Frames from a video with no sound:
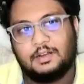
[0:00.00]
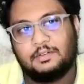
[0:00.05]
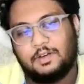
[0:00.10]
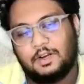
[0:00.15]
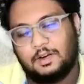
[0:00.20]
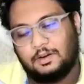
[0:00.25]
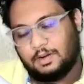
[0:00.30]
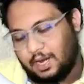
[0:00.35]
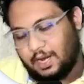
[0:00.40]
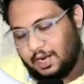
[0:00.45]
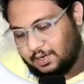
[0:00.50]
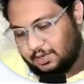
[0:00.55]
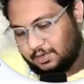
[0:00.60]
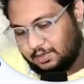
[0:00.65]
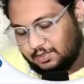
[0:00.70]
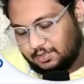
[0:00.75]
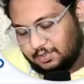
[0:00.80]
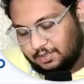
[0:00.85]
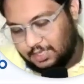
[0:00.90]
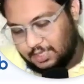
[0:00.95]
if we look at
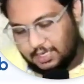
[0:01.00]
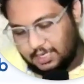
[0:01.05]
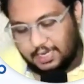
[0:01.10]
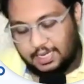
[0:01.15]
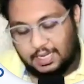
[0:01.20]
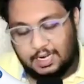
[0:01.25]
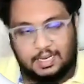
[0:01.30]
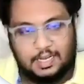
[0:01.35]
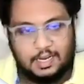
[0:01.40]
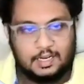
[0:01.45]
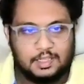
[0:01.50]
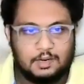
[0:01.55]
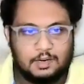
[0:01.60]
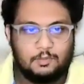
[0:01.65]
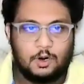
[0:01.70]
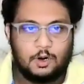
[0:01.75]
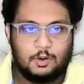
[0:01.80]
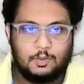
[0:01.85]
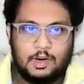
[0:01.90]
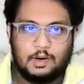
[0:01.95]
the earlier thing
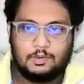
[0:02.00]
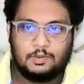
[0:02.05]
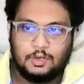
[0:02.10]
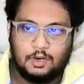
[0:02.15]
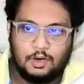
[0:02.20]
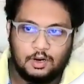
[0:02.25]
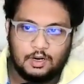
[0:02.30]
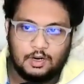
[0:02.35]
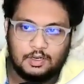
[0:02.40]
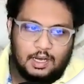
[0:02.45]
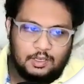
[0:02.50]
what we have talked,